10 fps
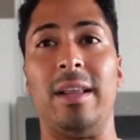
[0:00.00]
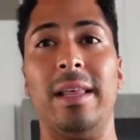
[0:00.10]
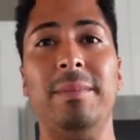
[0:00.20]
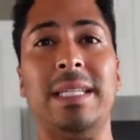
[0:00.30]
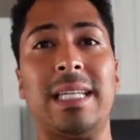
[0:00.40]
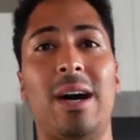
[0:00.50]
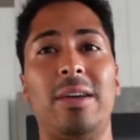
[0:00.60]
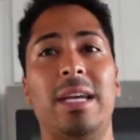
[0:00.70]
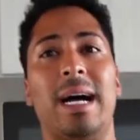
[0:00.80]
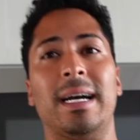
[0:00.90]
Let me tell
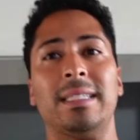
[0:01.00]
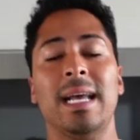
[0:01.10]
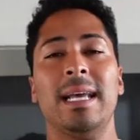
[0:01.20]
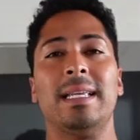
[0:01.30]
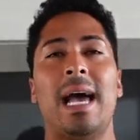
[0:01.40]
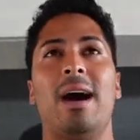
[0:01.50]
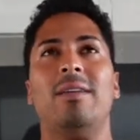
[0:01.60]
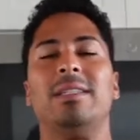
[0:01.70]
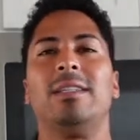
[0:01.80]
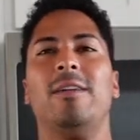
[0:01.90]
you guys, now
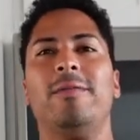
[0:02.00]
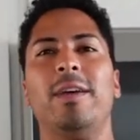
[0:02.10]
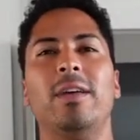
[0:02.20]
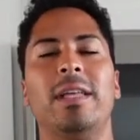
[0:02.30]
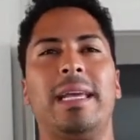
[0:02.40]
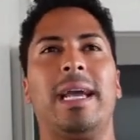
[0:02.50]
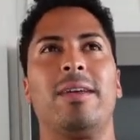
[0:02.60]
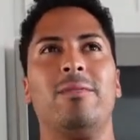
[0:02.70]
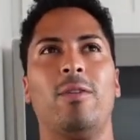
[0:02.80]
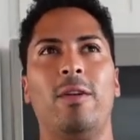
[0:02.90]
instead of feeling like I
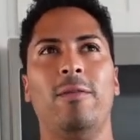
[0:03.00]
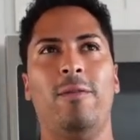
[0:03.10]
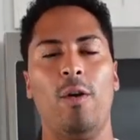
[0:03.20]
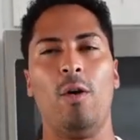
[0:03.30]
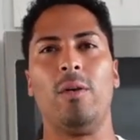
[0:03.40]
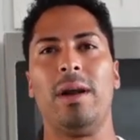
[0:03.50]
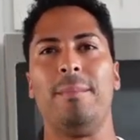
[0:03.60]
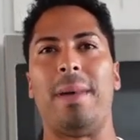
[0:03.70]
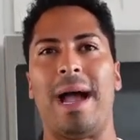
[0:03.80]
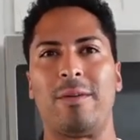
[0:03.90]
can run forward
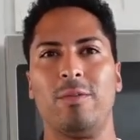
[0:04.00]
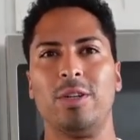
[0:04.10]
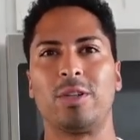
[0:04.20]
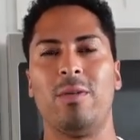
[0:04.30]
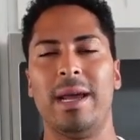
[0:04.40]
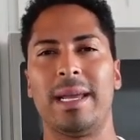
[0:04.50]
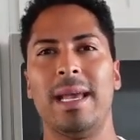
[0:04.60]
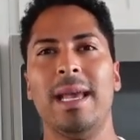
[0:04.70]
and backwards quick,